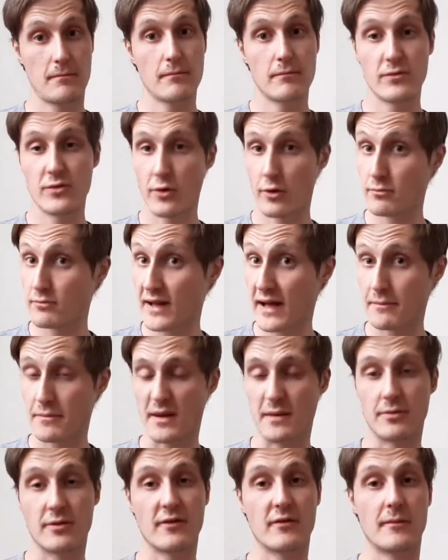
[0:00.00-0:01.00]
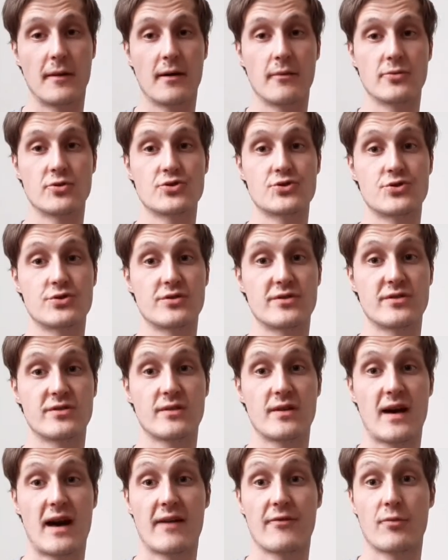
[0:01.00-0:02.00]
non-black people at the moment should
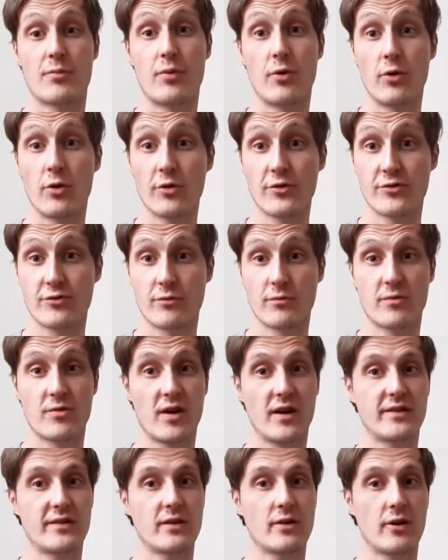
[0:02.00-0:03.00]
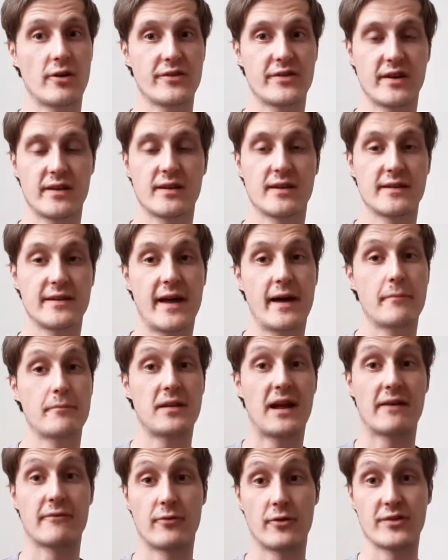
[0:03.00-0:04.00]
have a pause from creating content and let
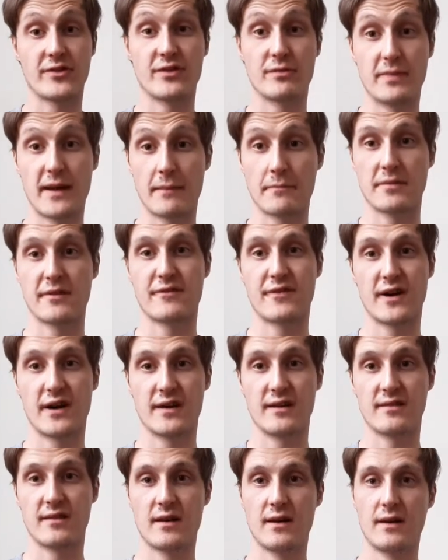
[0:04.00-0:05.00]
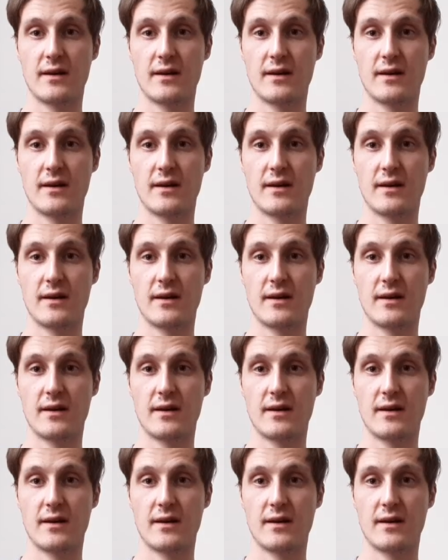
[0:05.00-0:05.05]
black voices be amplified.